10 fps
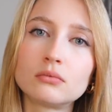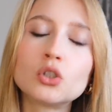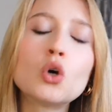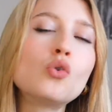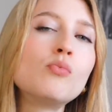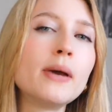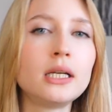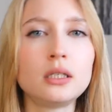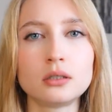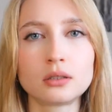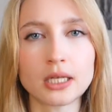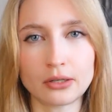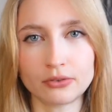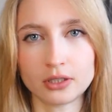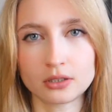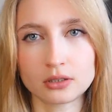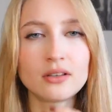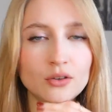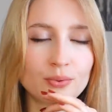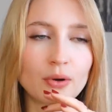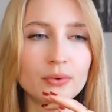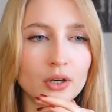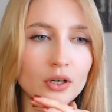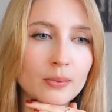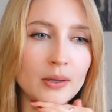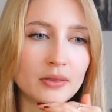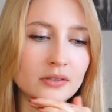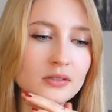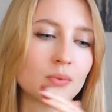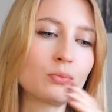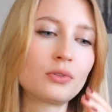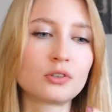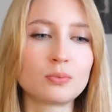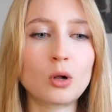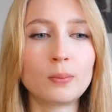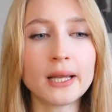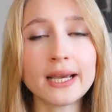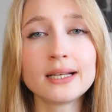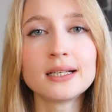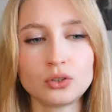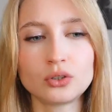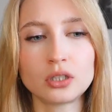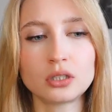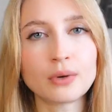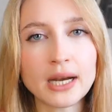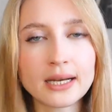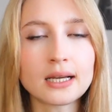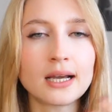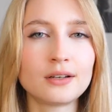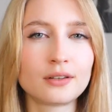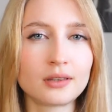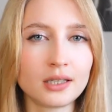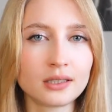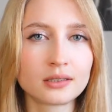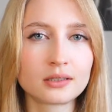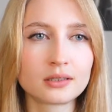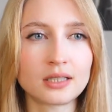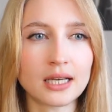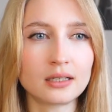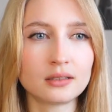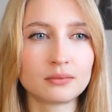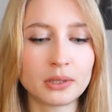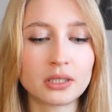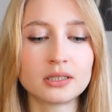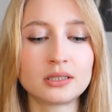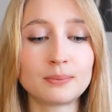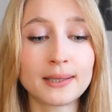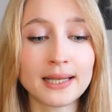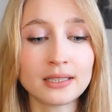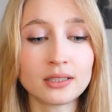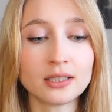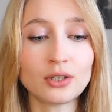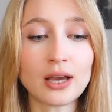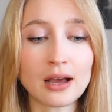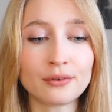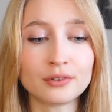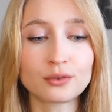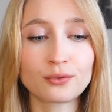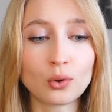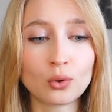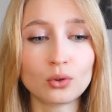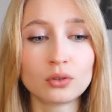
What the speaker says: too many calories. And you've probably heard about this tip with a small plate. Your brain kind of thinks that because the plate that you have is full,